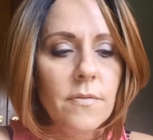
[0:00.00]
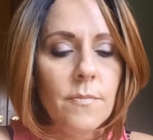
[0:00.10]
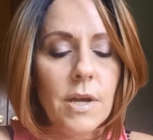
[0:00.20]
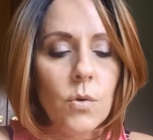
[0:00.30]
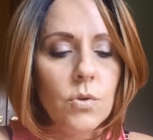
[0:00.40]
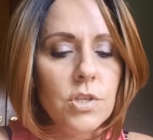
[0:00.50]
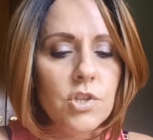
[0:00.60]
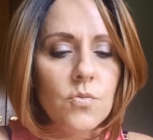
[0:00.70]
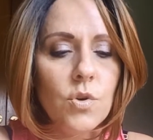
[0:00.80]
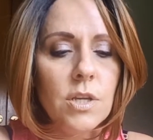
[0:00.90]
My
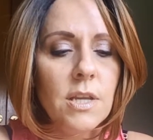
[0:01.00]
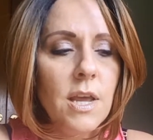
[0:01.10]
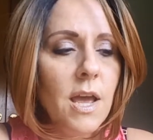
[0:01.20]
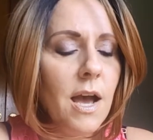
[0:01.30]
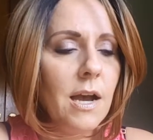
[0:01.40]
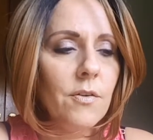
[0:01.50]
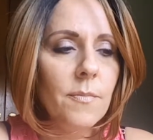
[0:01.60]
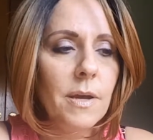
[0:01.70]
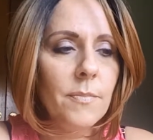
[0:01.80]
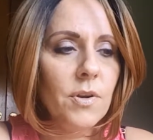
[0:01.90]
oldest one, I
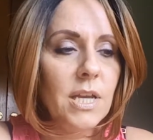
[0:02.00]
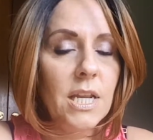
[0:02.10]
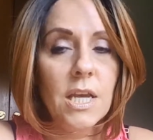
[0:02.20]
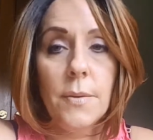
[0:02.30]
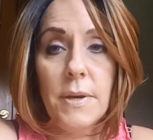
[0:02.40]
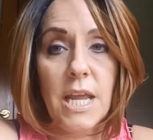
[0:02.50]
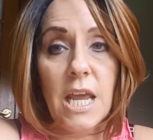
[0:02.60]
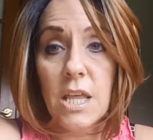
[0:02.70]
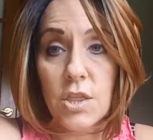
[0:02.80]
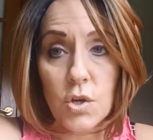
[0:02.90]
remember getting up at
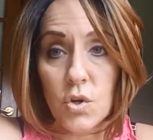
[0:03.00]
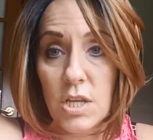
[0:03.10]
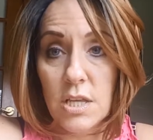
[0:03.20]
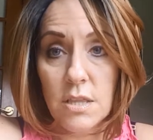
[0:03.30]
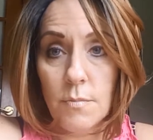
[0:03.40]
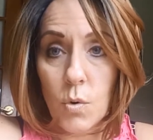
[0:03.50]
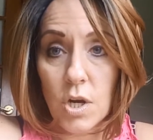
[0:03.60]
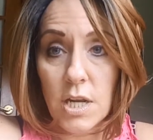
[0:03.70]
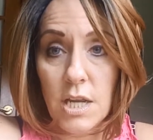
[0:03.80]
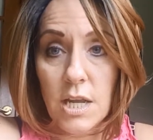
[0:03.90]
8:30 in the
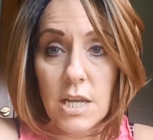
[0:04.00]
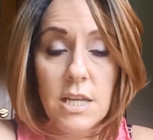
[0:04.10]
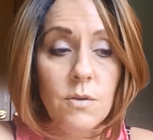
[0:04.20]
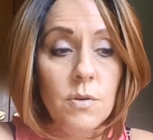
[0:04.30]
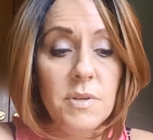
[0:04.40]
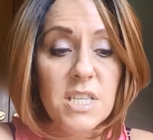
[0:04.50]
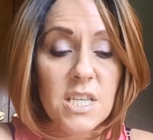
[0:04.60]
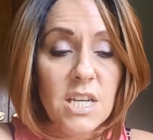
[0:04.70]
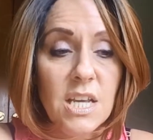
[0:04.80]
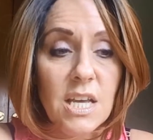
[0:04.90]
morning, and he would be
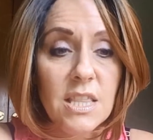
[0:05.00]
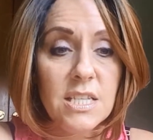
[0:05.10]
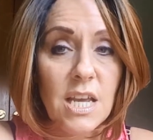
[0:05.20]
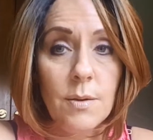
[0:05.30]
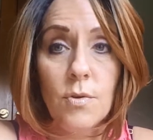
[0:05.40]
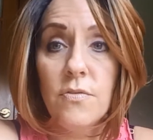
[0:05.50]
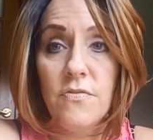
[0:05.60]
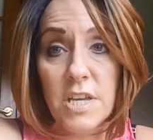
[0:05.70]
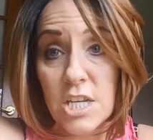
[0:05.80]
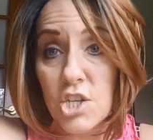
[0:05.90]
sitting at the table
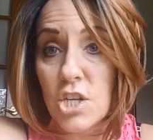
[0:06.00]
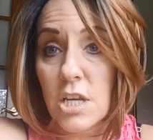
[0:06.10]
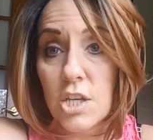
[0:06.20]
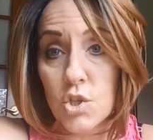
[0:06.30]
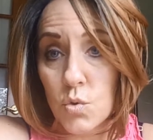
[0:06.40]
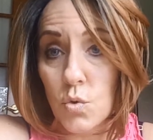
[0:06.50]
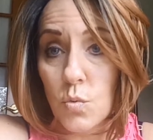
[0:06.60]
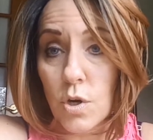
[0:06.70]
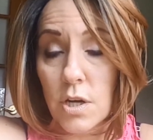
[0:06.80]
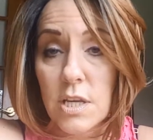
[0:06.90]
finishing his
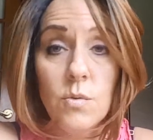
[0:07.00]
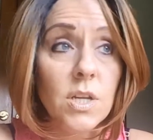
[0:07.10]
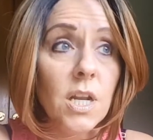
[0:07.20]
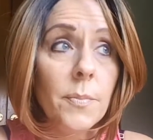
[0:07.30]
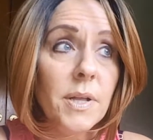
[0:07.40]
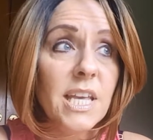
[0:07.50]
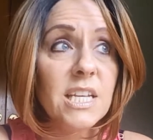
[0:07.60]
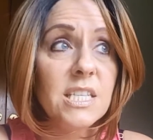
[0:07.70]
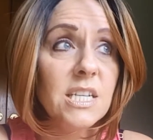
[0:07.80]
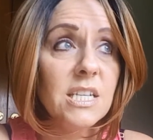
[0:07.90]
schoolwork. He would get up at like
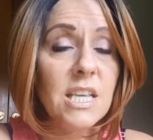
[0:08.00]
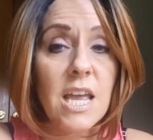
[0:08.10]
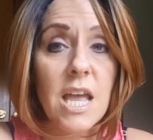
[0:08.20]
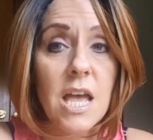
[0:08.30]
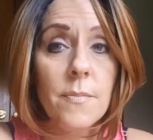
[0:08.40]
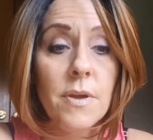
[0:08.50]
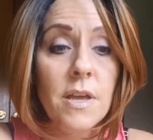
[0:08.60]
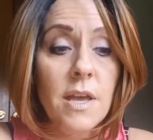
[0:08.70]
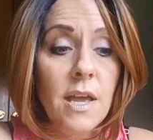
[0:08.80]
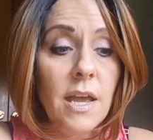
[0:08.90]
at 6 a.m.
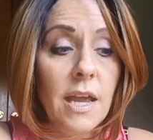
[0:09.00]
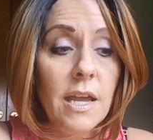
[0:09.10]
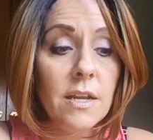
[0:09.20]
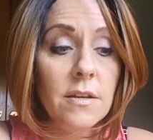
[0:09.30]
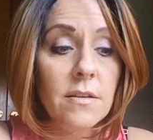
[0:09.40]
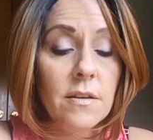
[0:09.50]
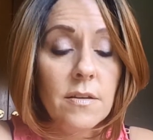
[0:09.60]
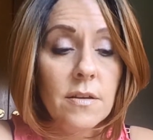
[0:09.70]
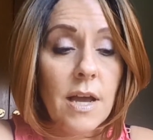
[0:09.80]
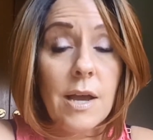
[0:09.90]
and
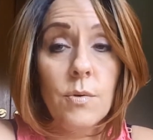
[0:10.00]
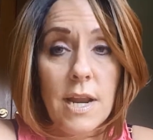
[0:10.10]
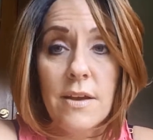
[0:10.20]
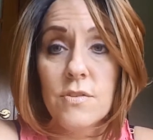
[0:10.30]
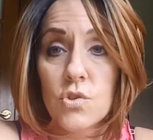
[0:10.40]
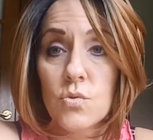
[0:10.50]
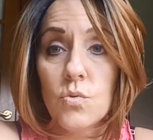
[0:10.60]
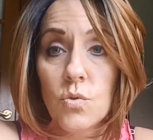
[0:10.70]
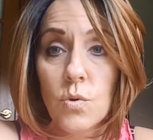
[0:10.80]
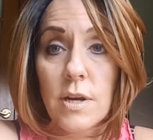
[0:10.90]
I would have his
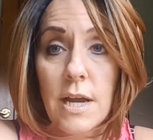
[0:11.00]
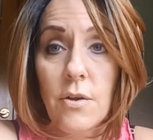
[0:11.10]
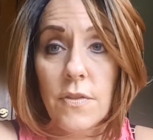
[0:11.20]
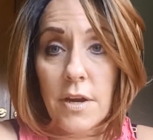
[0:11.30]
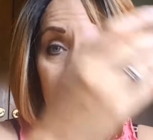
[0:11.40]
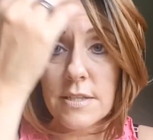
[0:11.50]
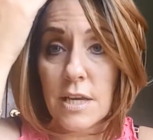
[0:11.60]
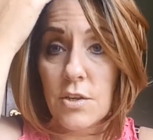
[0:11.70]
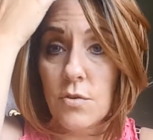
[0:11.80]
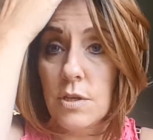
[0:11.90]
schoolwork out there because
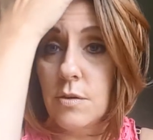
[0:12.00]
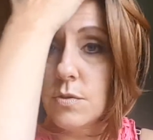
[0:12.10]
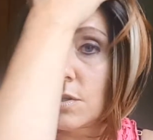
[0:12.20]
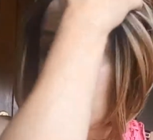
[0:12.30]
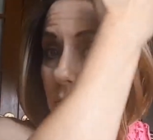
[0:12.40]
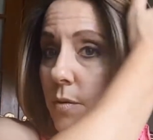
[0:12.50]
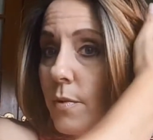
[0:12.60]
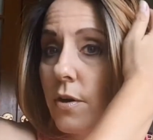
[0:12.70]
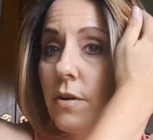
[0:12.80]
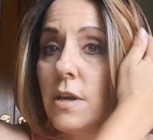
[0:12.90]
I knew he was an early
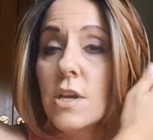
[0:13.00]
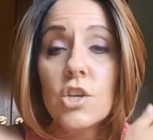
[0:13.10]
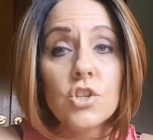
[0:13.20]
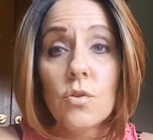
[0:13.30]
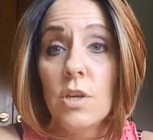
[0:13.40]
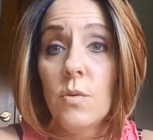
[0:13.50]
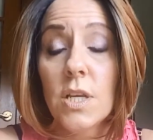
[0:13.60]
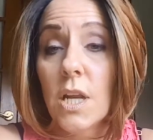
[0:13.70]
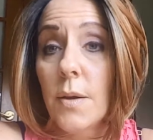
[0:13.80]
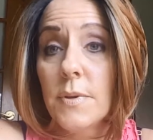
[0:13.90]
bird. So he would
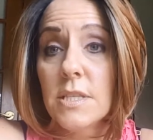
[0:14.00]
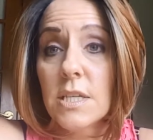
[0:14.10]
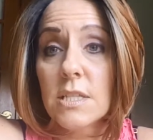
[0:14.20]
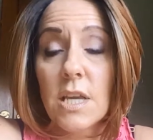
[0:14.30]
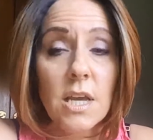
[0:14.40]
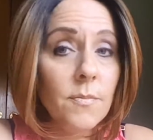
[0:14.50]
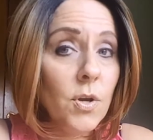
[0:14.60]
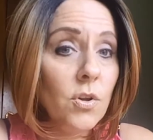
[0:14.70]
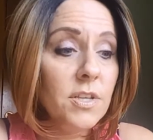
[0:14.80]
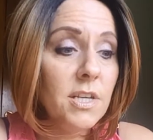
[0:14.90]
get up at 6 a.m.,
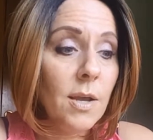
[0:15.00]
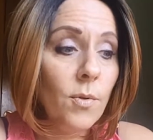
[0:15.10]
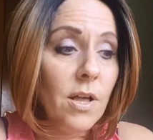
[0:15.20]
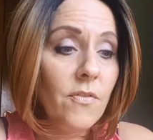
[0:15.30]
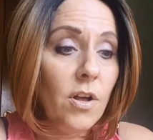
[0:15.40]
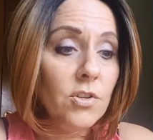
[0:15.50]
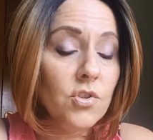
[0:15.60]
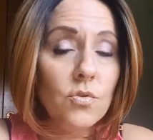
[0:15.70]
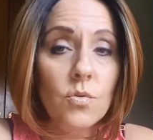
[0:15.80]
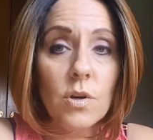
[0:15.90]
go to the table, have all his
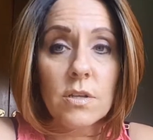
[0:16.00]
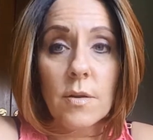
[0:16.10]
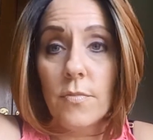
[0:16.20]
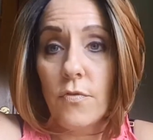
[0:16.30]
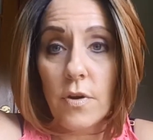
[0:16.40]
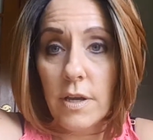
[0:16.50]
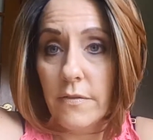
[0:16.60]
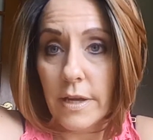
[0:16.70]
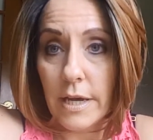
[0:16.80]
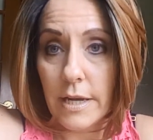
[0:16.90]
schoolwork done before I
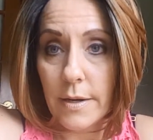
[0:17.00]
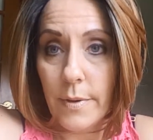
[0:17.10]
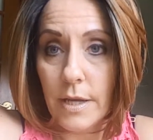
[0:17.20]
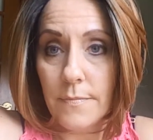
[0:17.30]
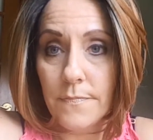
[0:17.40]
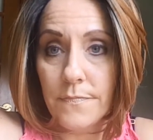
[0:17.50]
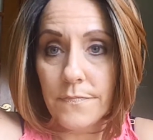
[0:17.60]
even got out of bed.